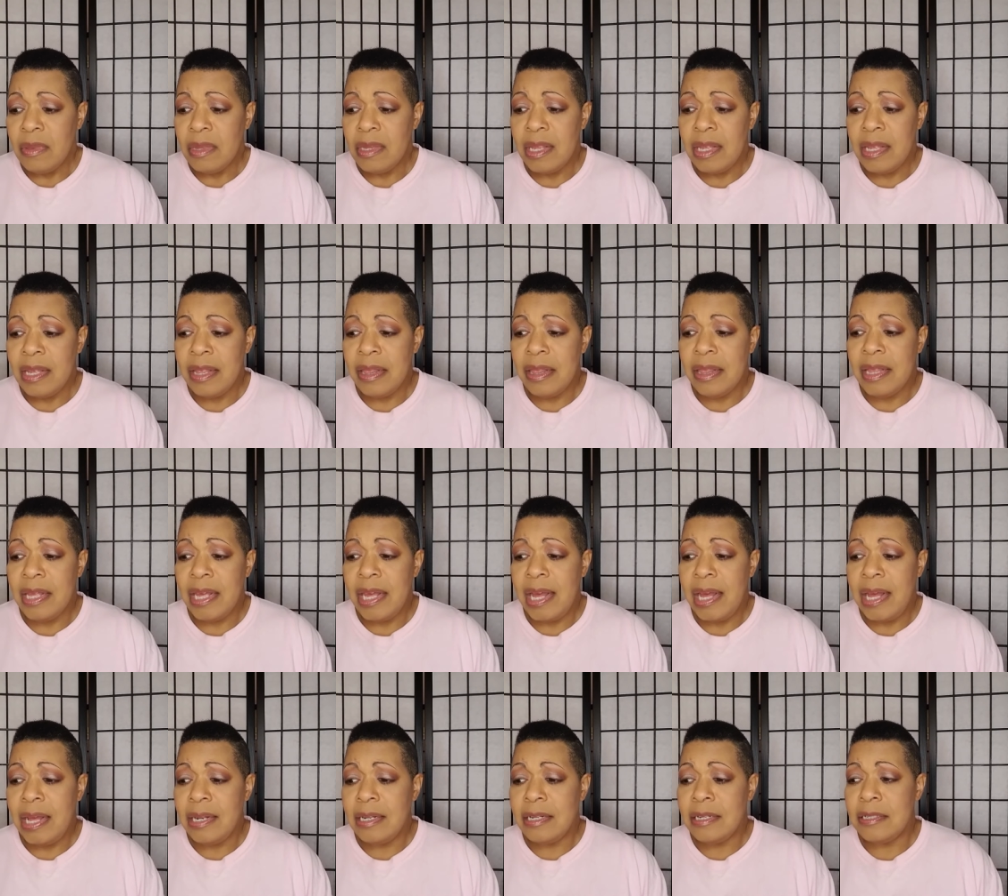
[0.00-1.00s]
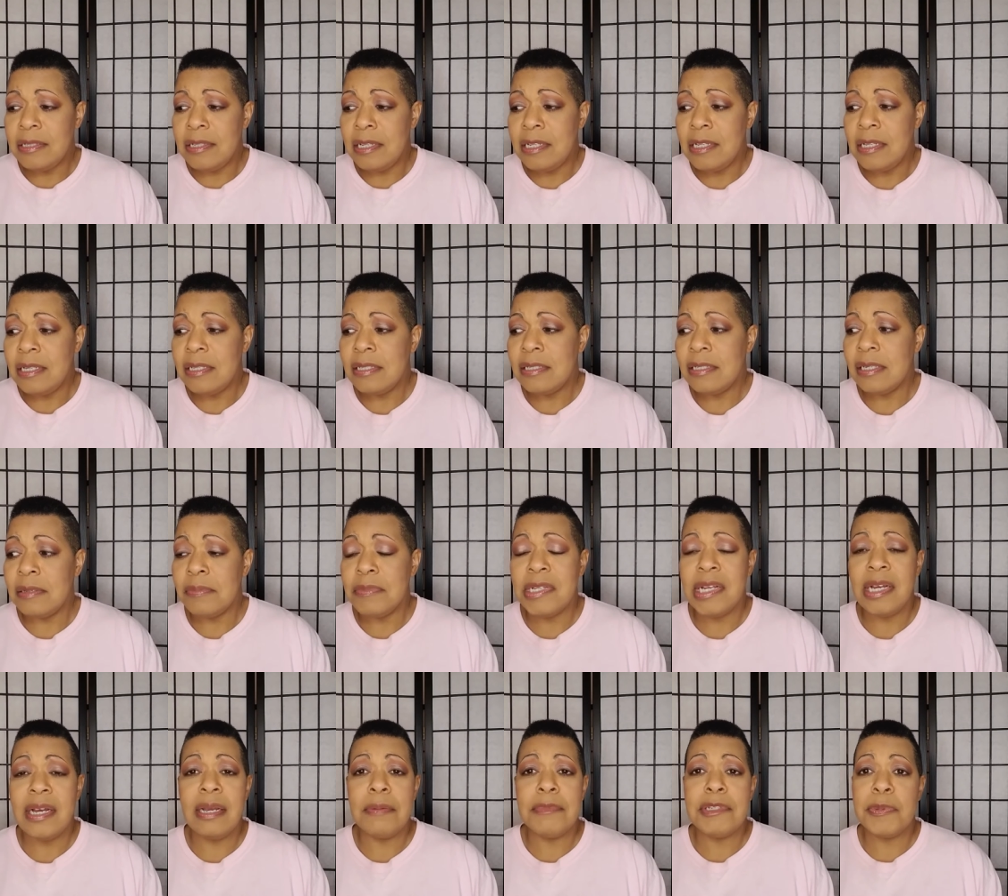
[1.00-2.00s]
in that
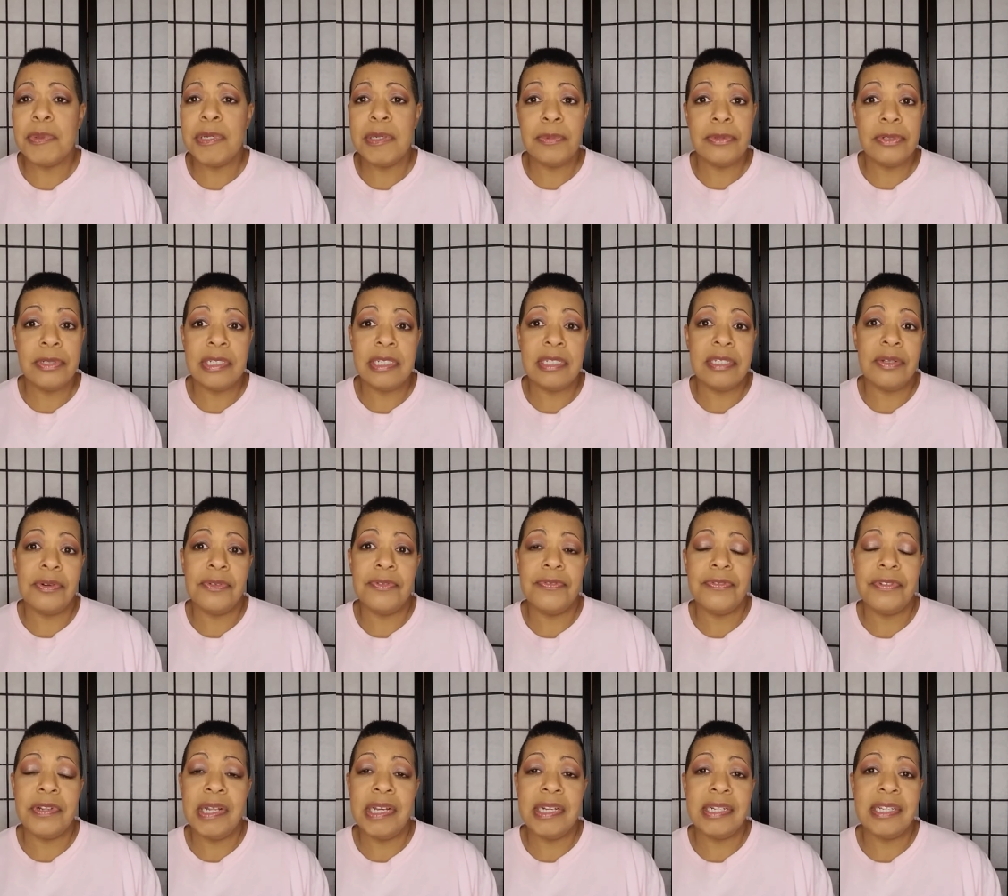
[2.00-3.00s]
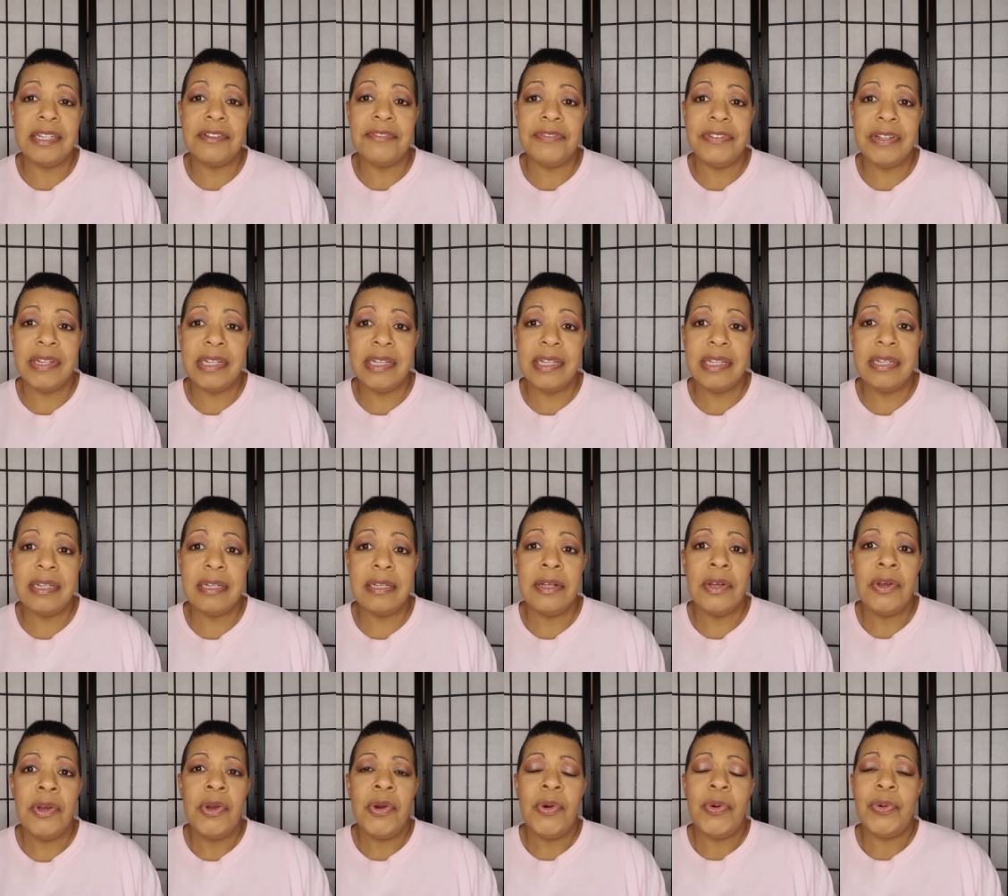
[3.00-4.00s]
sometimes people just don't feel like they fit in,
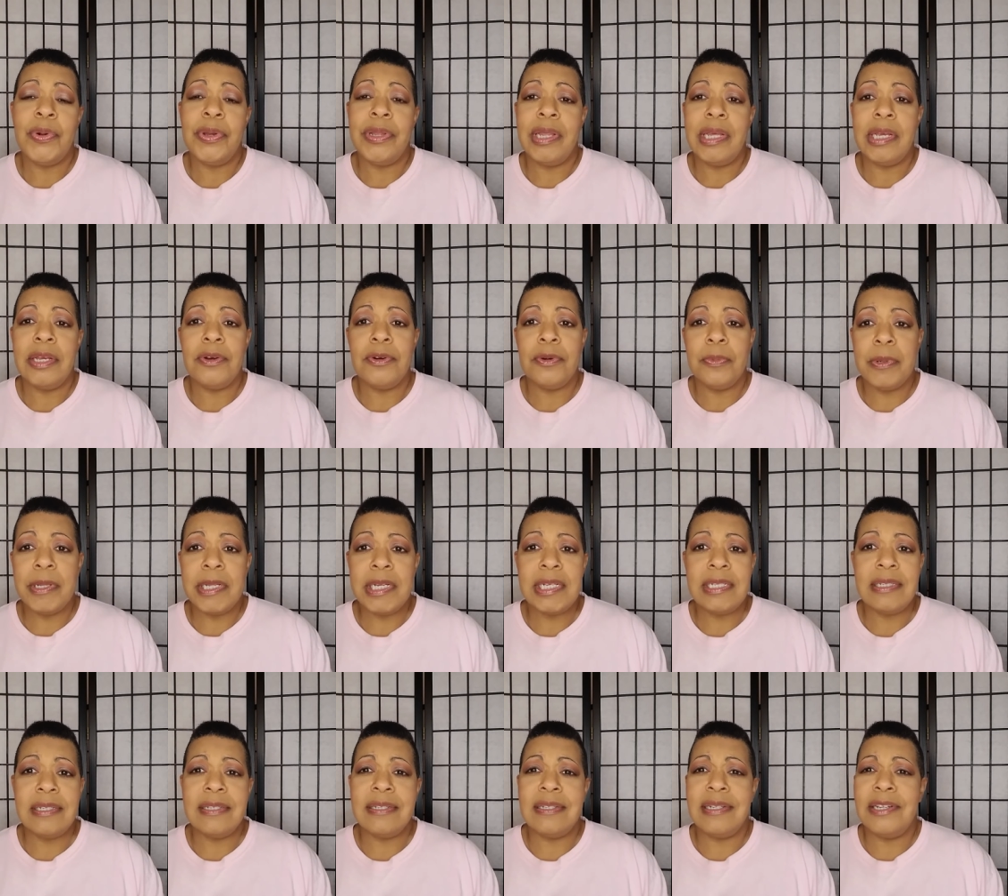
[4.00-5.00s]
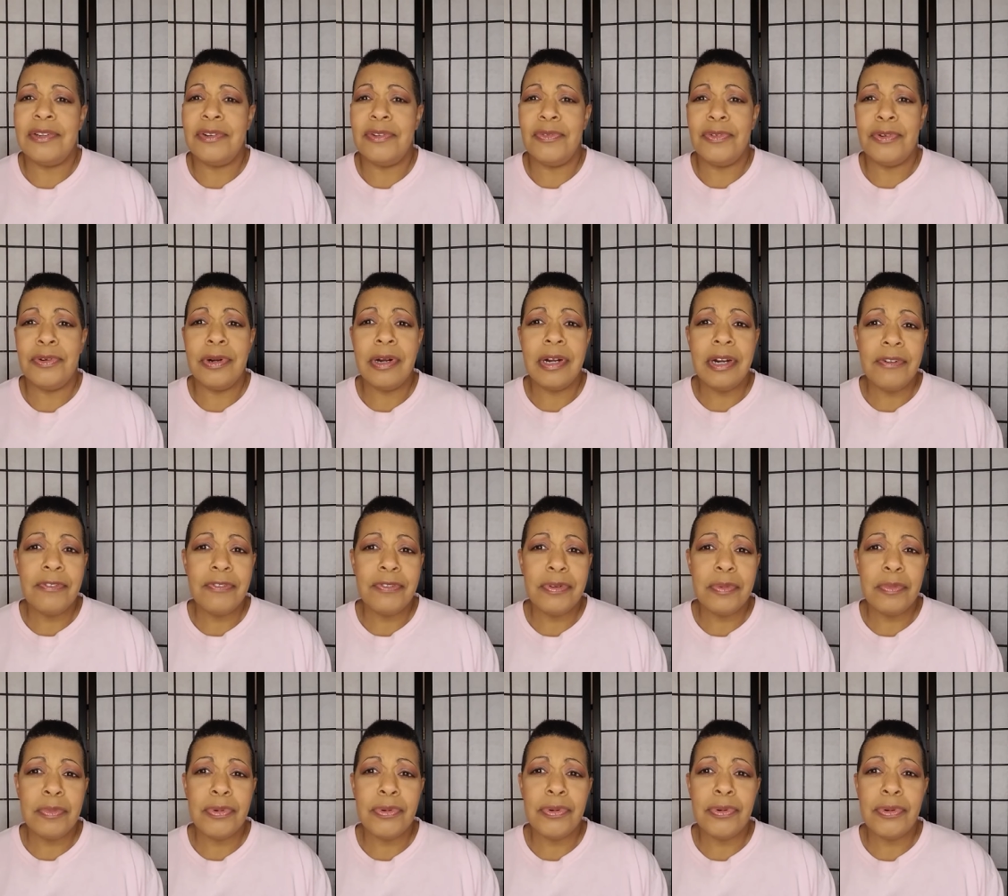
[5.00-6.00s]
or they go places and they don't feel
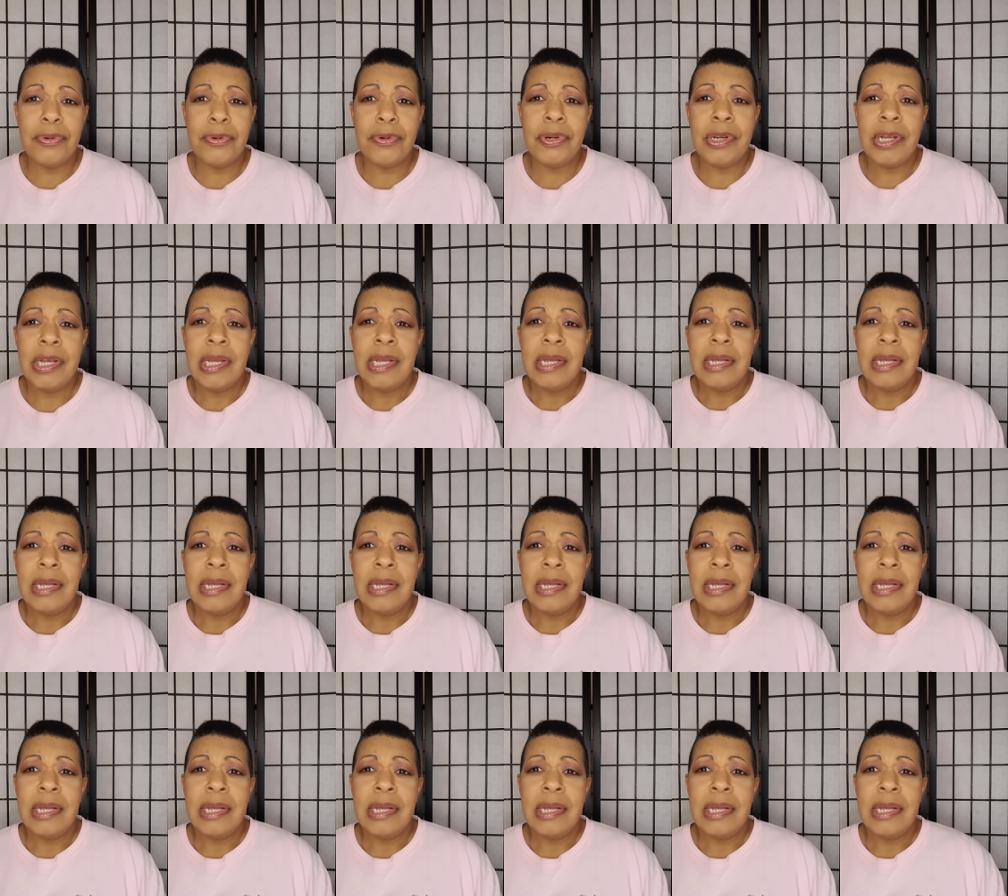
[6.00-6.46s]
comfortable.